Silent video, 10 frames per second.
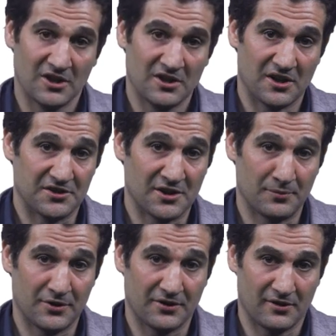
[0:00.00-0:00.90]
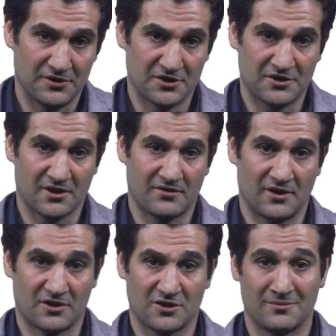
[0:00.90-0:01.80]
is simply the logistic
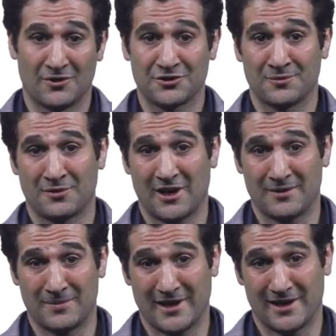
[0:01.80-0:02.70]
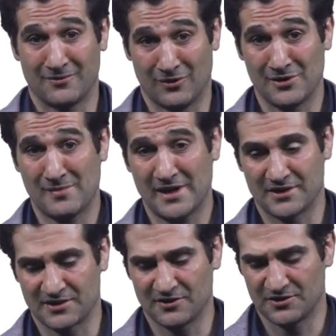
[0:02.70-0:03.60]
function multiplied by 1
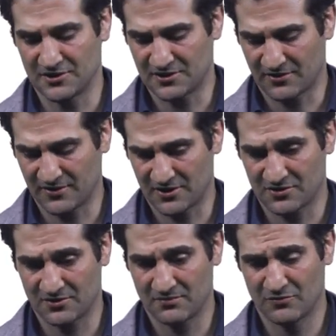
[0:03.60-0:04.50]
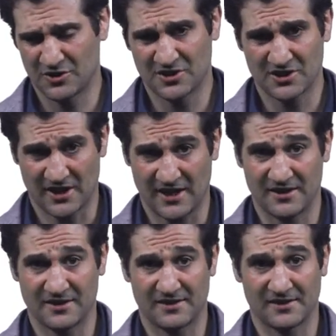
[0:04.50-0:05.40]
minus the logistic function, which is a
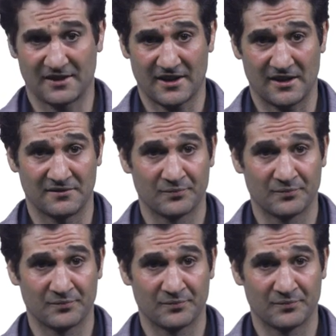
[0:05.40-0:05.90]
handy thing to have.